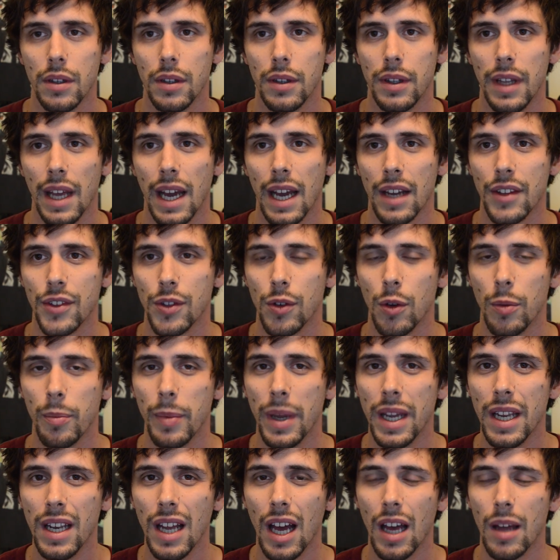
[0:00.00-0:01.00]
DAC, so it
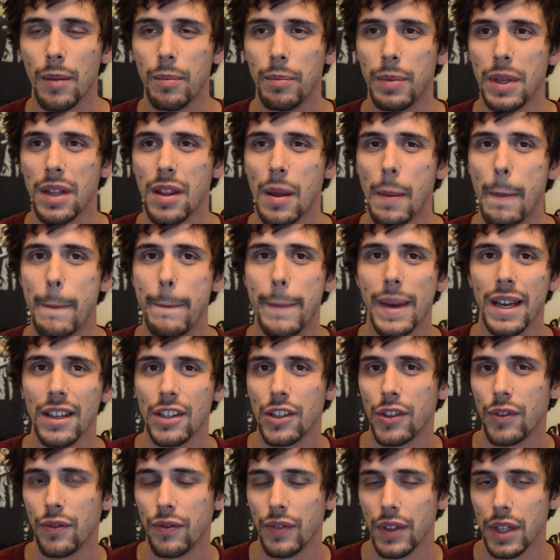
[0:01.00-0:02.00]
may not be the
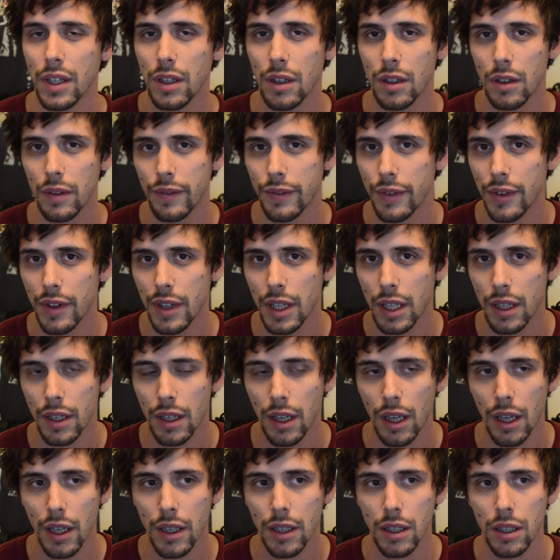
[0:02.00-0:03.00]
best fit for the
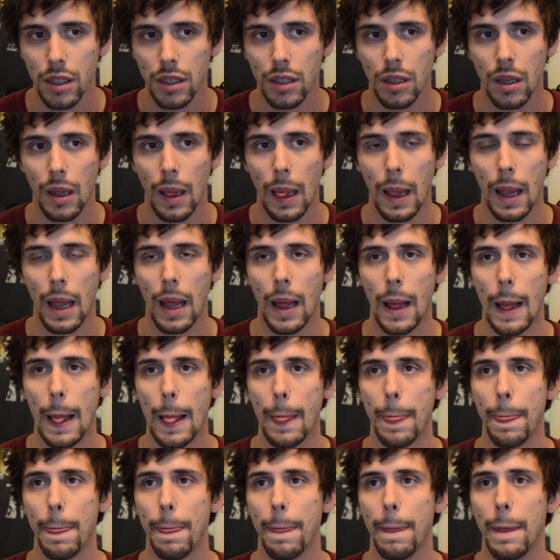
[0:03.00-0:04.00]
Ananda.
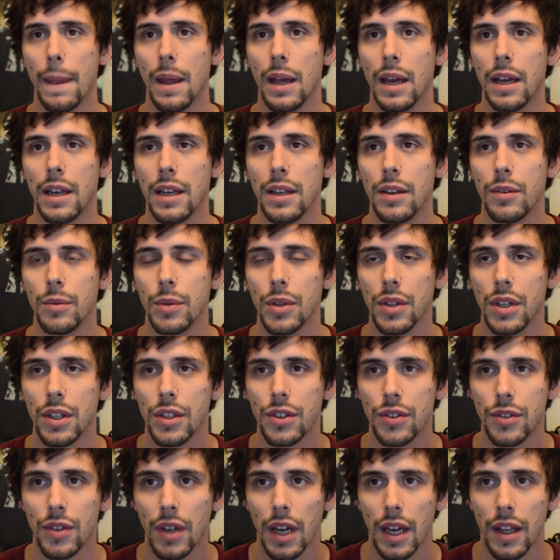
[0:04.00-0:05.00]
Um, I didn't really
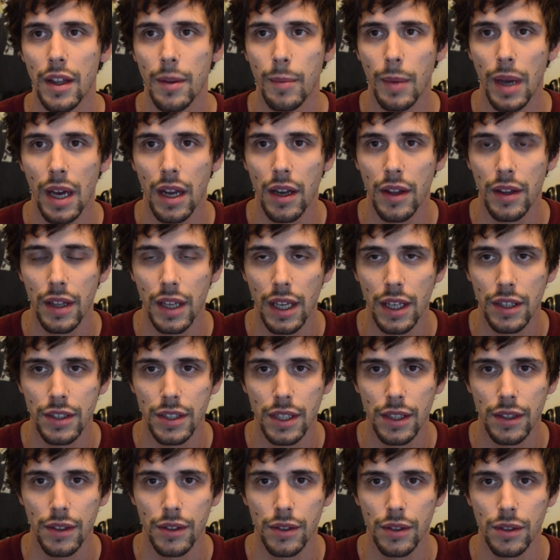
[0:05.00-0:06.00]
try them out of the
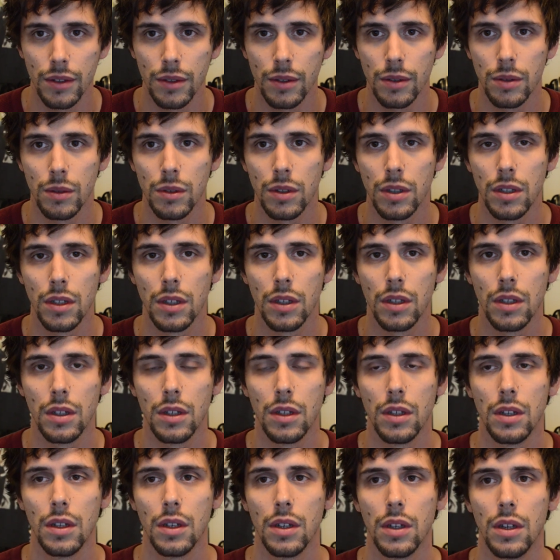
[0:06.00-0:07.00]
HA2
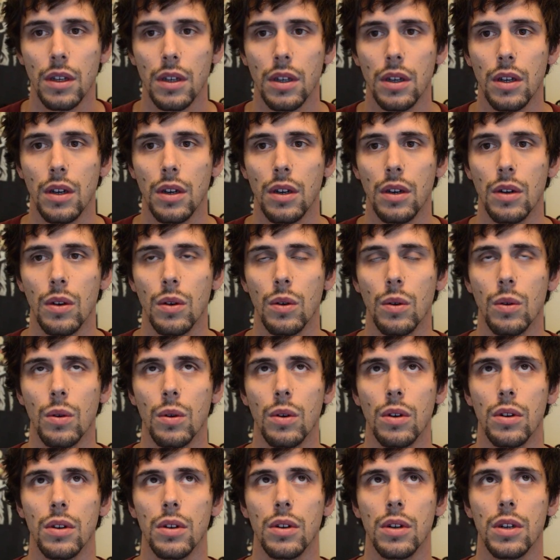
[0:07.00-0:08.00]

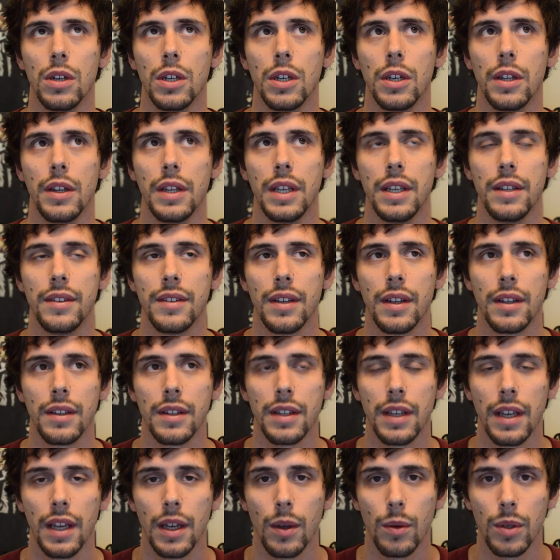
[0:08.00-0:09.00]
or the
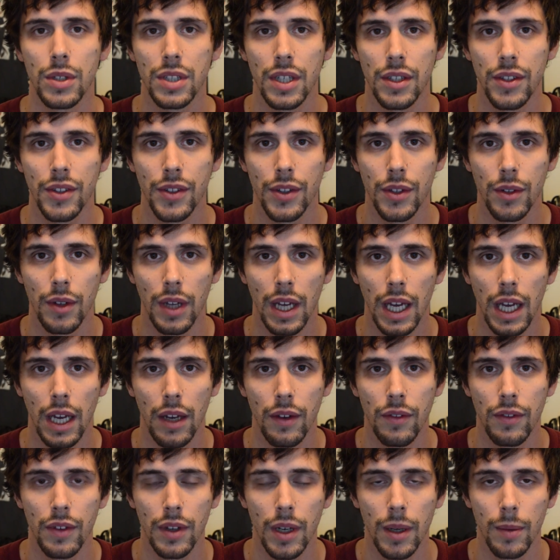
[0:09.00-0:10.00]
E10K, which I still
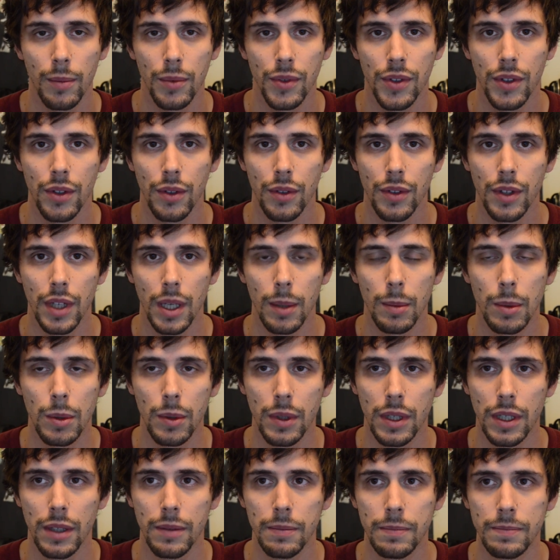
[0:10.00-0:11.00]
have and I'm still
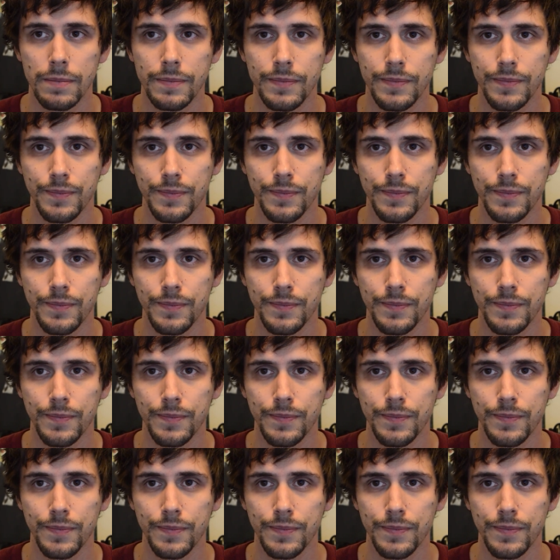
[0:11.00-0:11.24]
demoing.